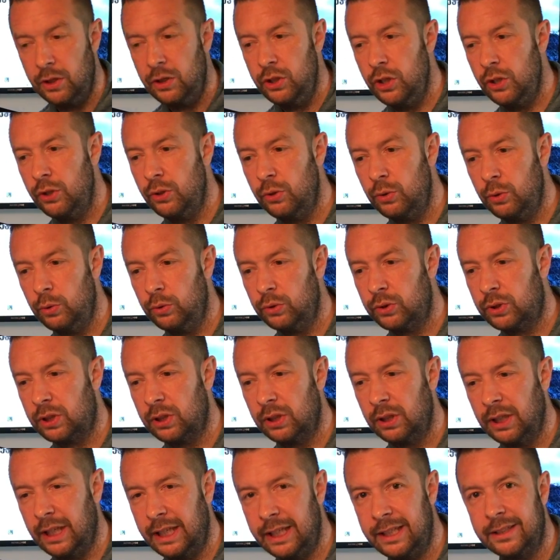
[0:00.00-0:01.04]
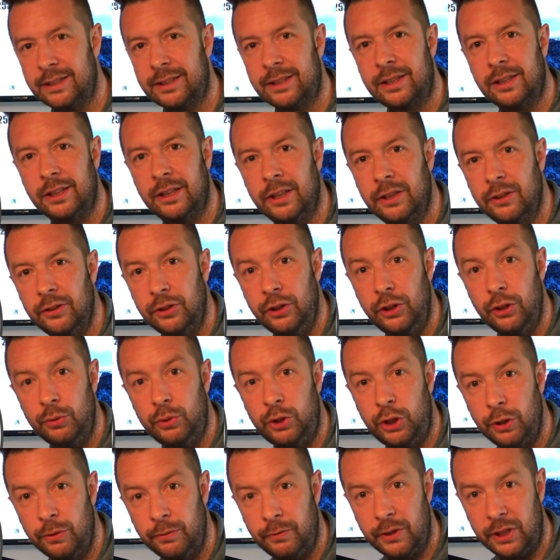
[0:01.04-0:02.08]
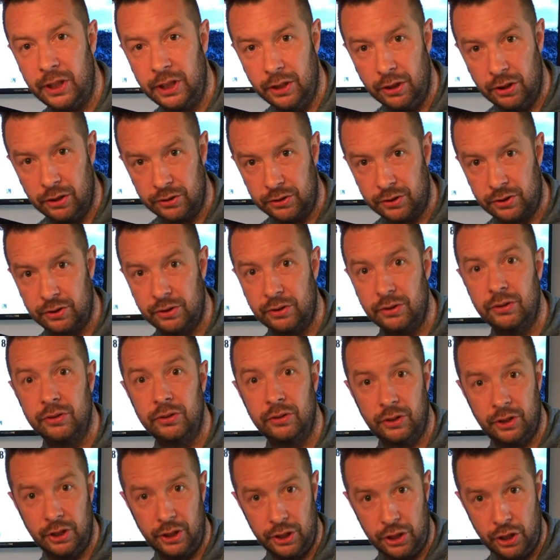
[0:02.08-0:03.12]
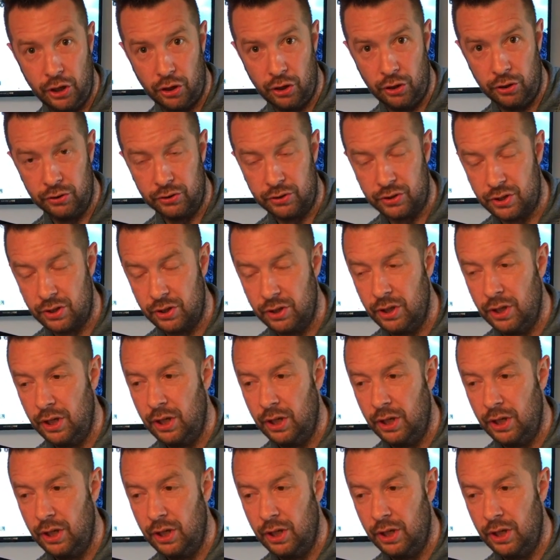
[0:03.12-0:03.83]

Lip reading: use links to YouTube videos that are yours.